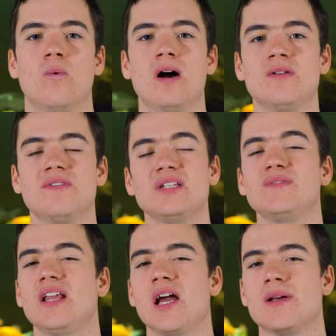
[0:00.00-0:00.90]
Well, this
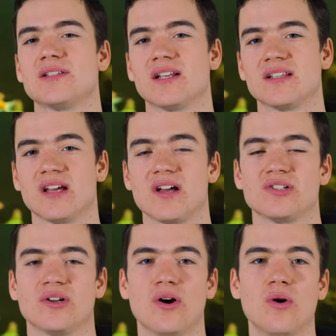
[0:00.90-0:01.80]
video is going to
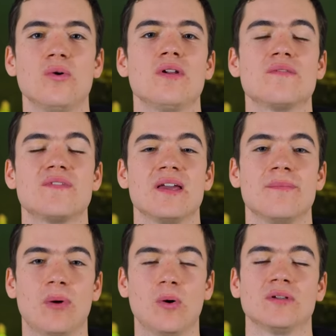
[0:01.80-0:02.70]
touch on all of the
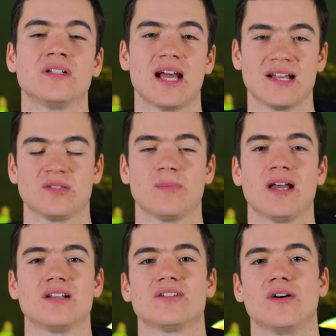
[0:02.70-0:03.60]
important
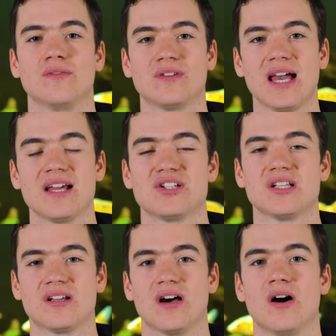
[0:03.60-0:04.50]
aspects of
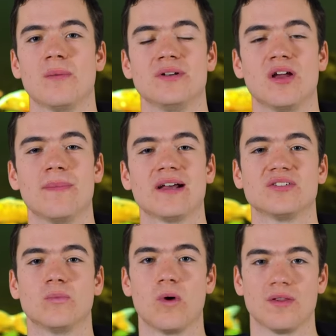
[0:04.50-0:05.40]
catching carp no
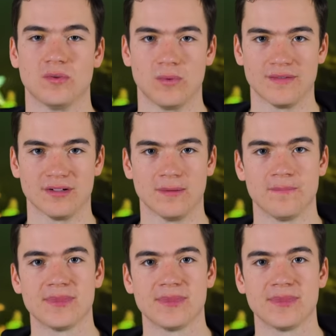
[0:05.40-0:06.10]
matter what the weather,